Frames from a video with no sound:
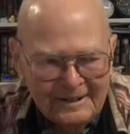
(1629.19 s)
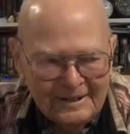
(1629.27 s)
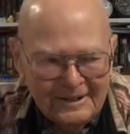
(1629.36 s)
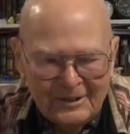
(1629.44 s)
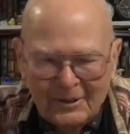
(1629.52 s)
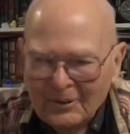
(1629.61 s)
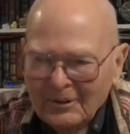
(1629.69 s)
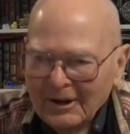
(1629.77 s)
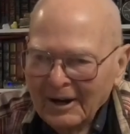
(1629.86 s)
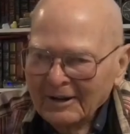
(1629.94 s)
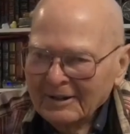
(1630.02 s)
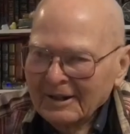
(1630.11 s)
you know,
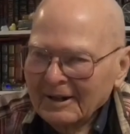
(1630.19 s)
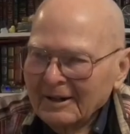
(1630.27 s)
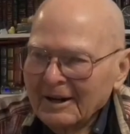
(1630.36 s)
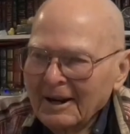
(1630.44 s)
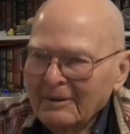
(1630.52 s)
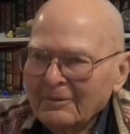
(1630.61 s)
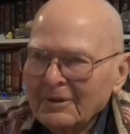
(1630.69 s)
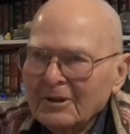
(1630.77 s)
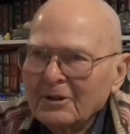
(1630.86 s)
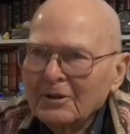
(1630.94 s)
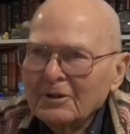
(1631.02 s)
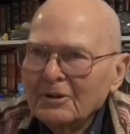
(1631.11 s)
God, the Navy
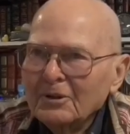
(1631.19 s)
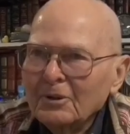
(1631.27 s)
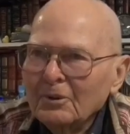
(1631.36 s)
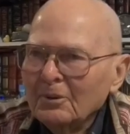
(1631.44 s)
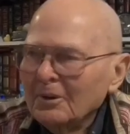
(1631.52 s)
couldn't do